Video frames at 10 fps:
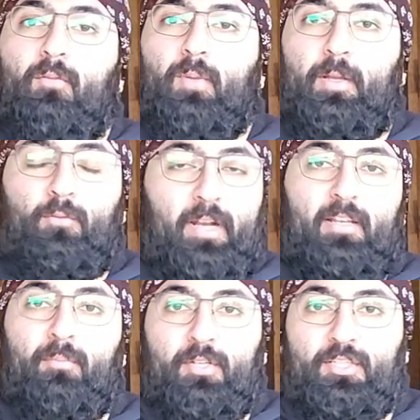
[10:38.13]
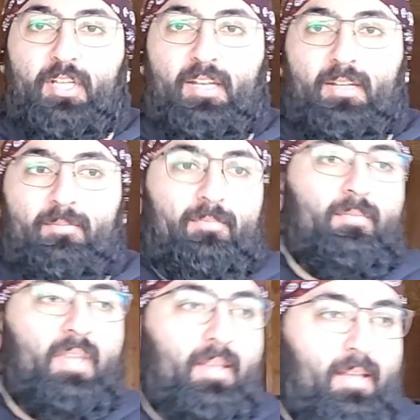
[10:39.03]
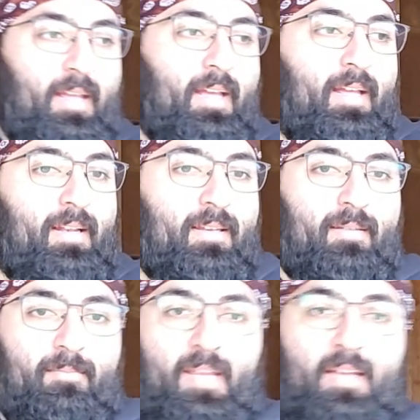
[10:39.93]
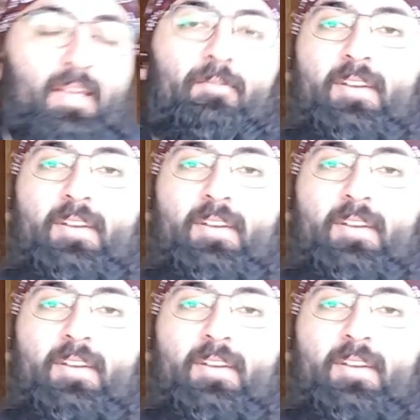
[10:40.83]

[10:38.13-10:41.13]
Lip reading: We greatly appreciate it. And yeah, if